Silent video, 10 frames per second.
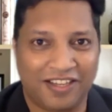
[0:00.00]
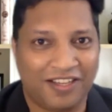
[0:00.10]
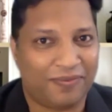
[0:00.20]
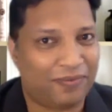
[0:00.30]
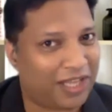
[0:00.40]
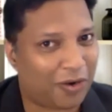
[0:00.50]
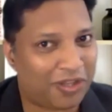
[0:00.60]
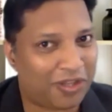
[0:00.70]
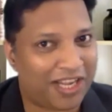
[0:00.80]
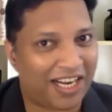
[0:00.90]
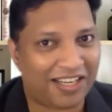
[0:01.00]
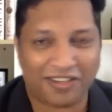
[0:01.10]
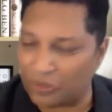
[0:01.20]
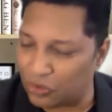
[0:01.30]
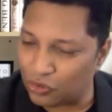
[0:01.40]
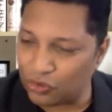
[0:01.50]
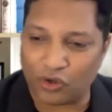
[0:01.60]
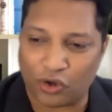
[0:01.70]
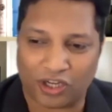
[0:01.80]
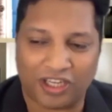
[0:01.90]
Without that, no
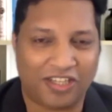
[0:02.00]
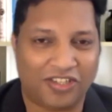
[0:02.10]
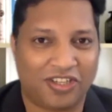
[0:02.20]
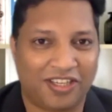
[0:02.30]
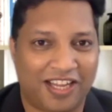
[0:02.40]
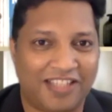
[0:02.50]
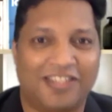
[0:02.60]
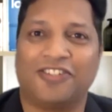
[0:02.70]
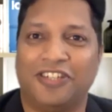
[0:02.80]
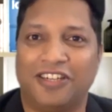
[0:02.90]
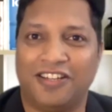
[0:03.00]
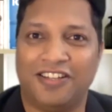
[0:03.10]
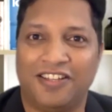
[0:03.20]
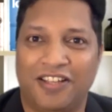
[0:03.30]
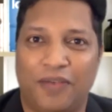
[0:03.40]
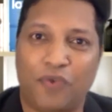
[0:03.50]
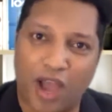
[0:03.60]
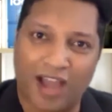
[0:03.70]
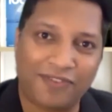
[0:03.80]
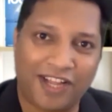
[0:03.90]
organization can sustain. If you
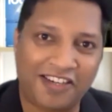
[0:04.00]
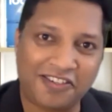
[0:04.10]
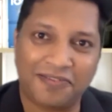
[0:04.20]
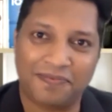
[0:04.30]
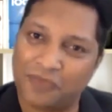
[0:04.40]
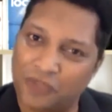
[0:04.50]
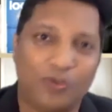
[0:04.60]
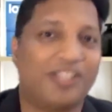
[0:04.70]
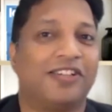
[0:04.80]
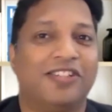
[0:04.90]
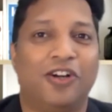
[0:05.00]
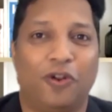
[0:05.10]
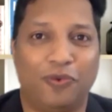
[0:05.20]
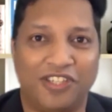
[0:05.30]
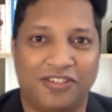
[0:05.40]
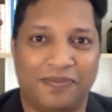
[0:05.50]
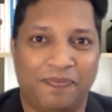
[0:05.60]
have that, you will succeed always.